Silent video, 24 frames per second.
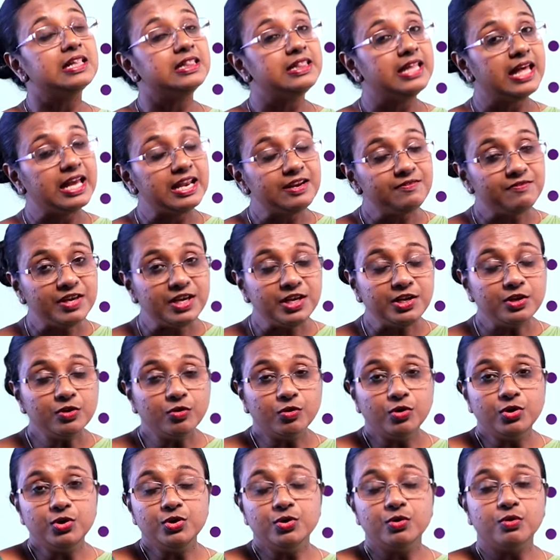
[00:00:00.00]
then we
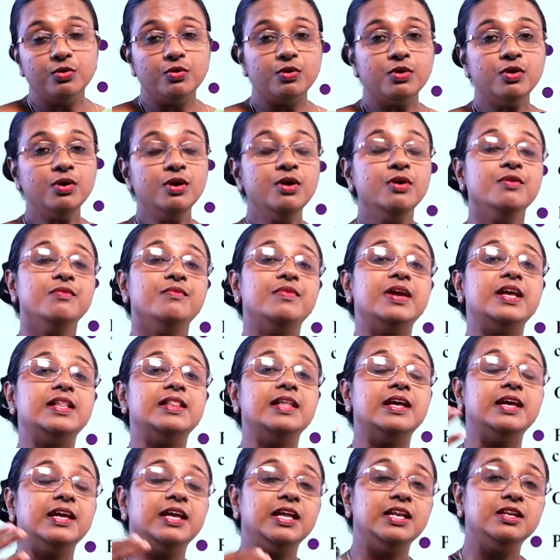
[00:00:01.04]
don't know
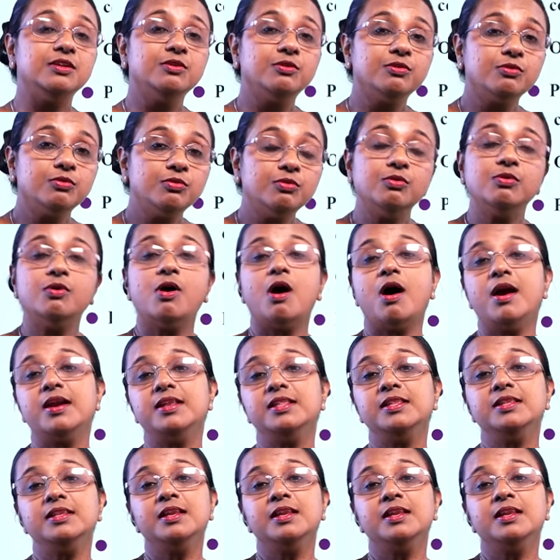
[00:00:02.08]
whether it grew on